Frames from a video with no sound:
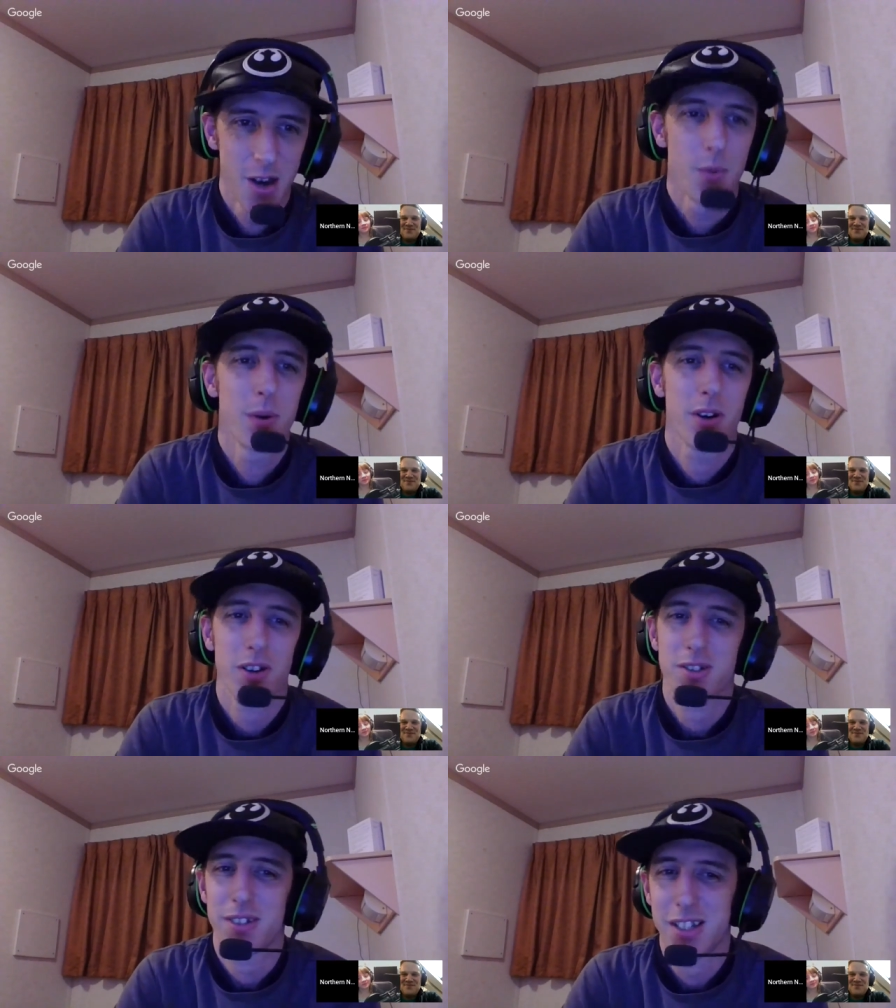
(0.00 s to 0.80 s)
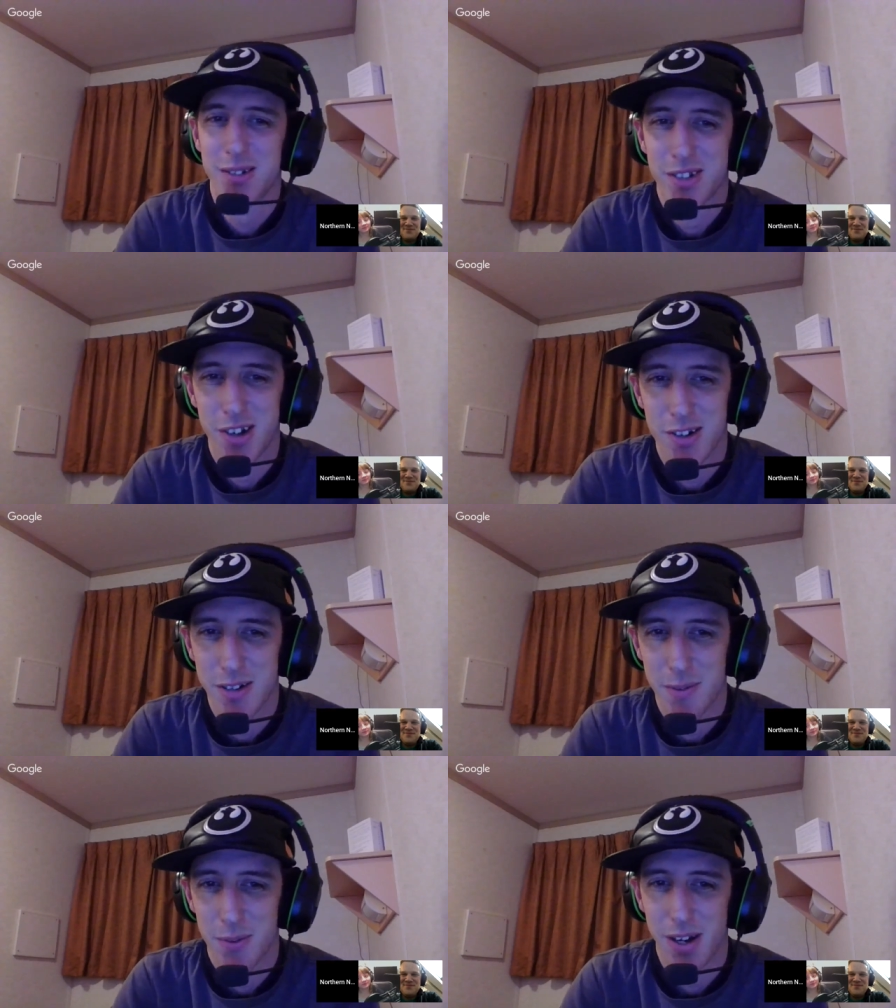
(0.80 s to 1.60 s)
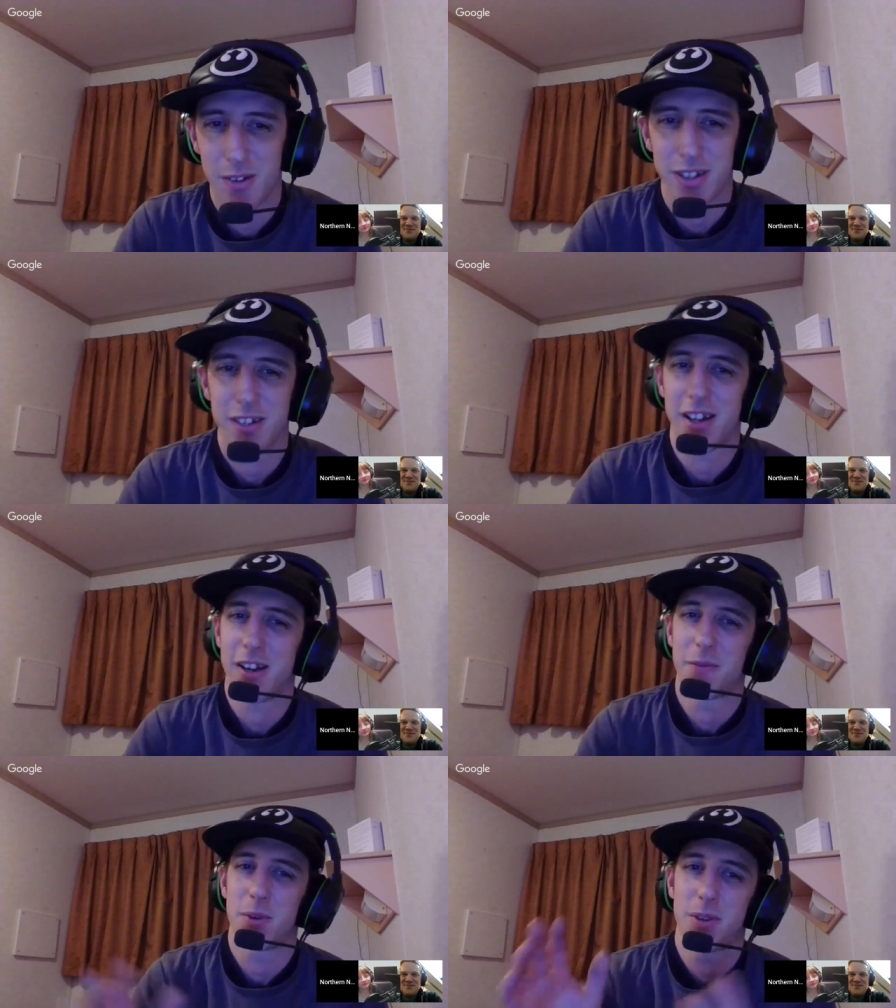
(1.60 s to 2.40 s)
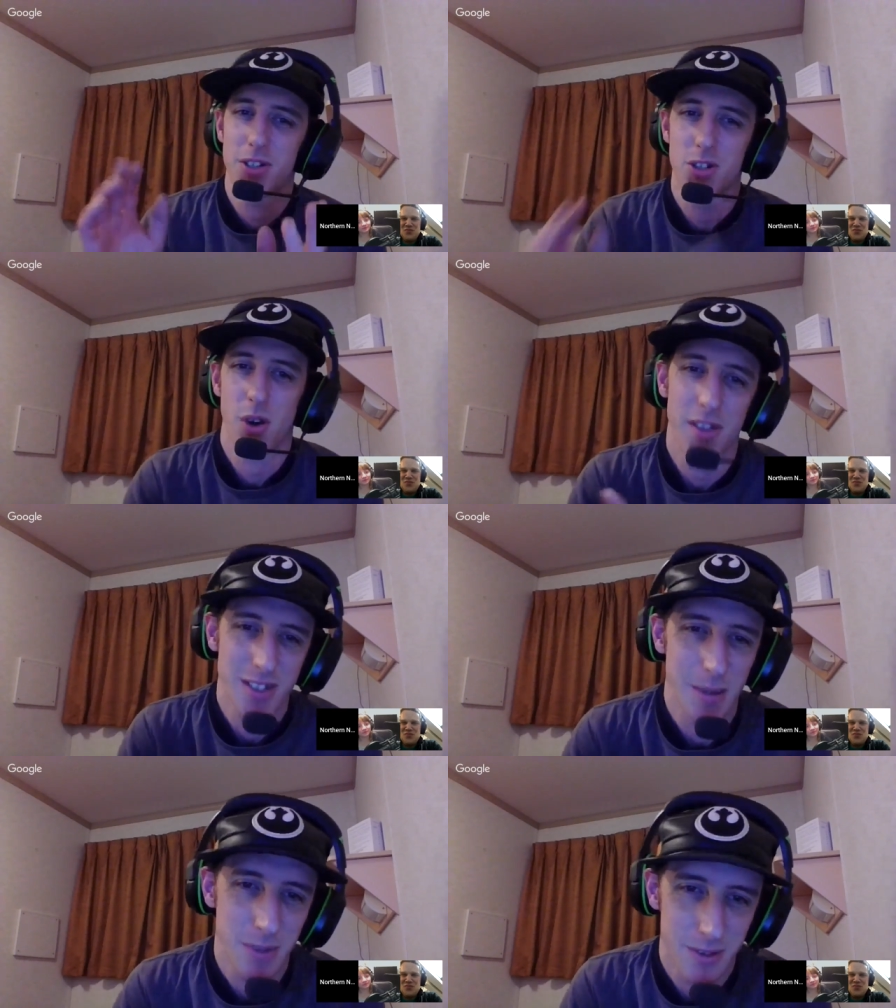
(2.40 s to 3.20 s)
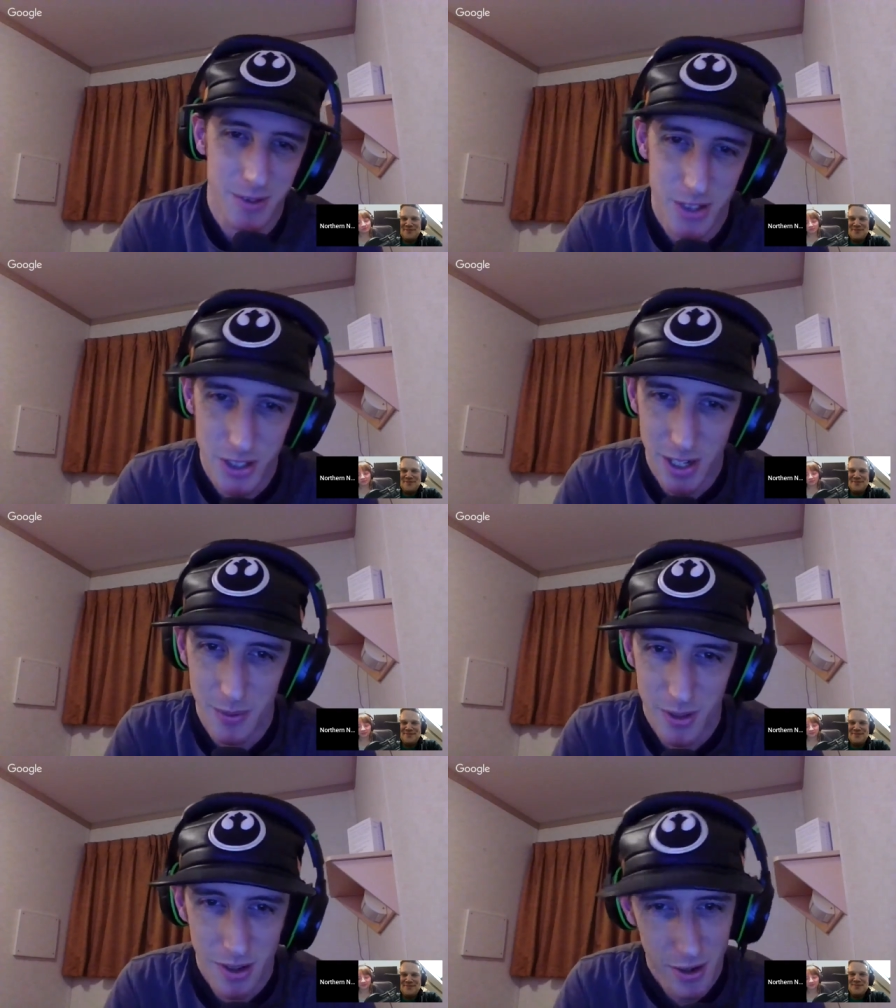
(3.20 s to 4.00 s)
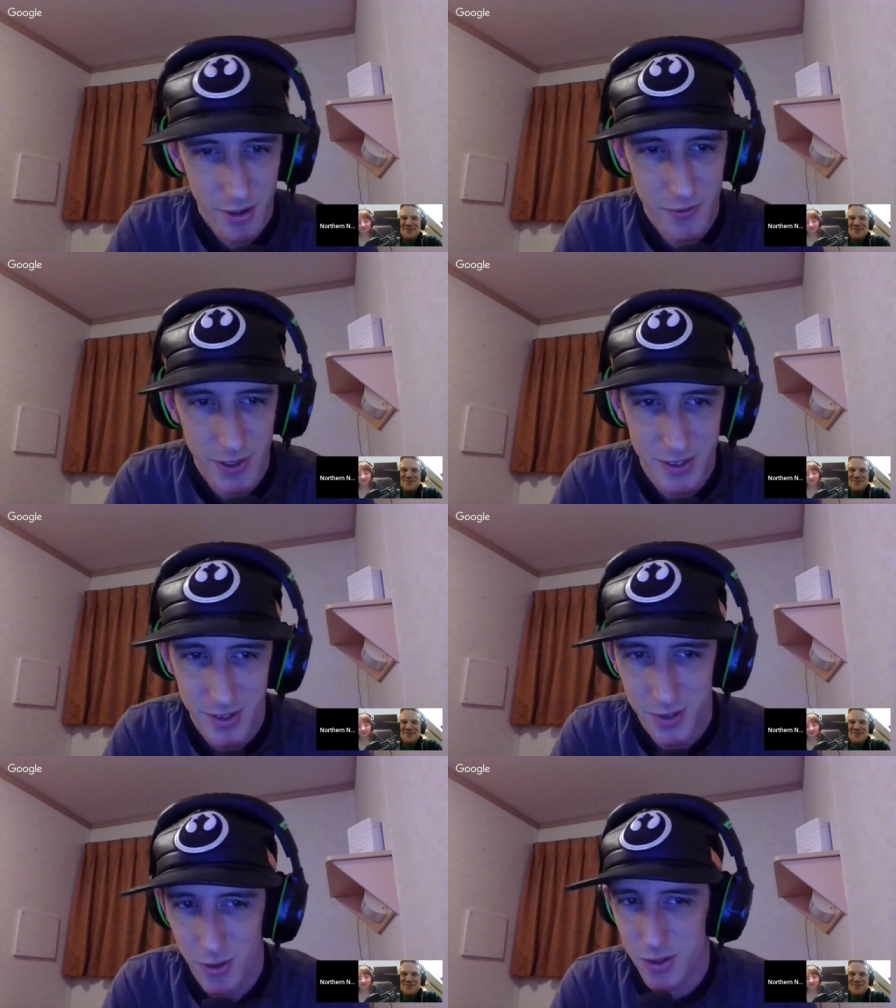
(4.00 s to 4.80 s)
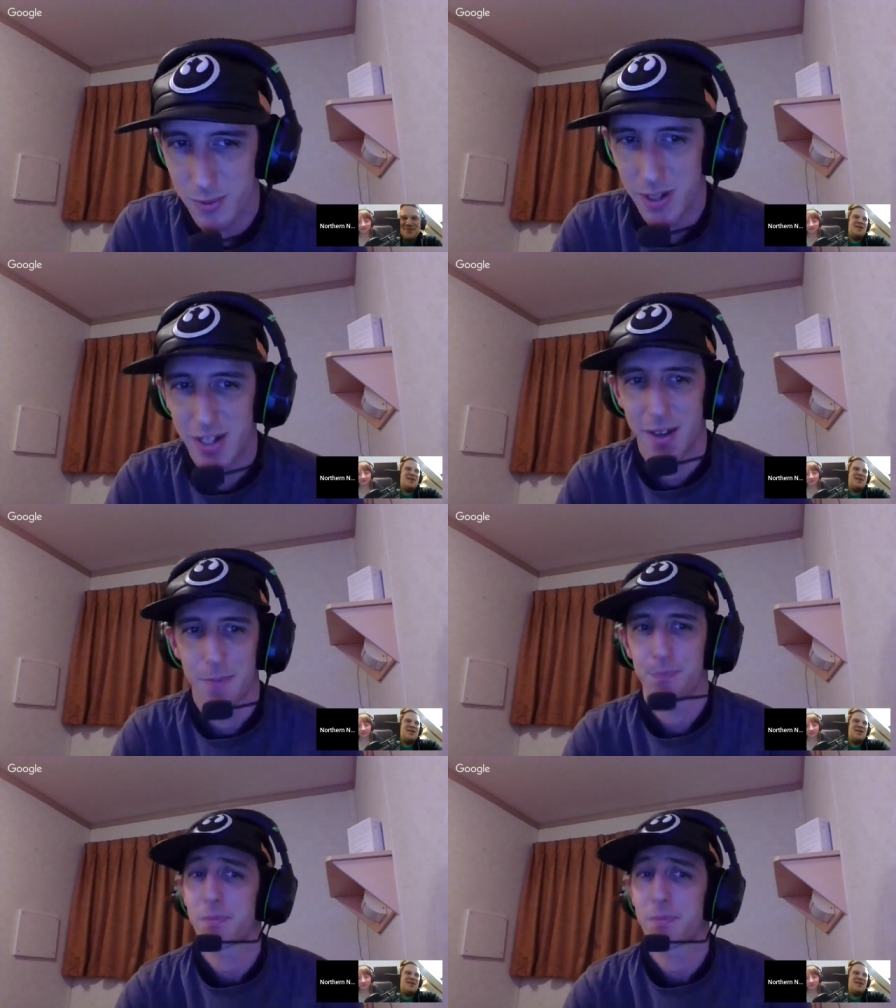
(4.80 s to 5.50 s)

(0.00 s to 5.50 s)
We would also like to encourage everyone out there that if you enjoy this episode, to share it with all your friends on social media.